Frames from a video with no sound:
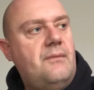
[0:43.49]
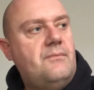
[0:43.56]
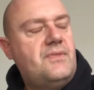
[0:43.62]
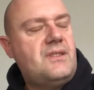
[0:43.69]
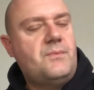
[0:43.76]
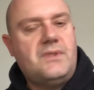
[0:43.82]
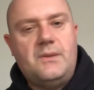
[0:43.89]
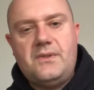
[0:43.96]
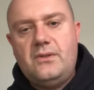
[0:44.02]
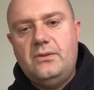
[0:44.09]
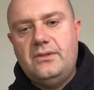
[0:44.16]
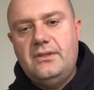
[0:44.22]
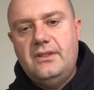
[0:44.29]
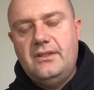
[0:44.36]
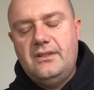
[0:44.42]
sometimes
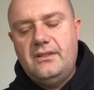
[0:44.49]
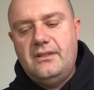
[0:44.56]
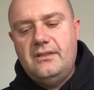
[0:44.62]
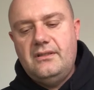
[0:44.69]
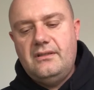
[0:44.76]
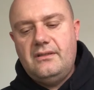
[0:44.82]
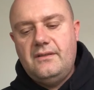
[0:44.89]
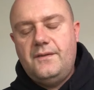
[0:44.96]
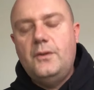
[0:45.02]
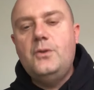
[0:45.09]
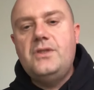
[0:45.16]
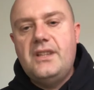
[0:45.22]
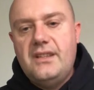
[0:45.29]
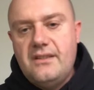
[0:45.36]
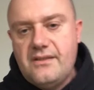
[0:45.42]
called the
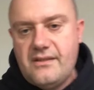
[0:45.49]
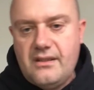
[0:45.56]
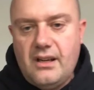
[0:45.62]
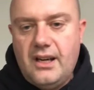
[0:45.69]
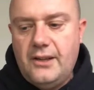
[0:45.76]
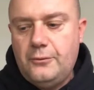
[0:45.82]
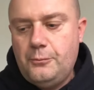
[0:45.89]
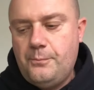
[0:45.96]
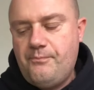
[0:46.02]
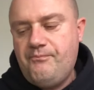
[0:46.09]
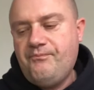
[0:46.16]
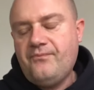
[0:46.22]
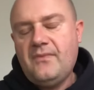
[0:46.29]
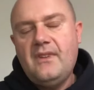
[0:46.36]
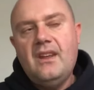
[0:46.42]
Fuji style.
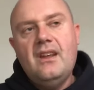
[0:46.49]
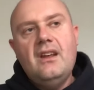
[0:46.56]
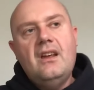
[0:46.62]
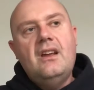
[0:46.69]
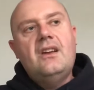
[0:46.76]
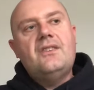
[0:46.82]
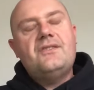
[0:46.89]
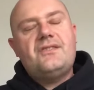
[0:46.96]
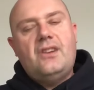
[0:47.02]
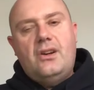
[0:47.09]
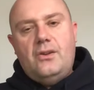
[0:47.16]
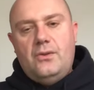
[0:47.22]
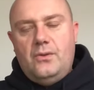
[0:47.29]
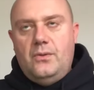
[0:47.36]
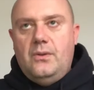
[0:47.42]

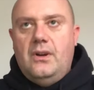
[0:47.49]
So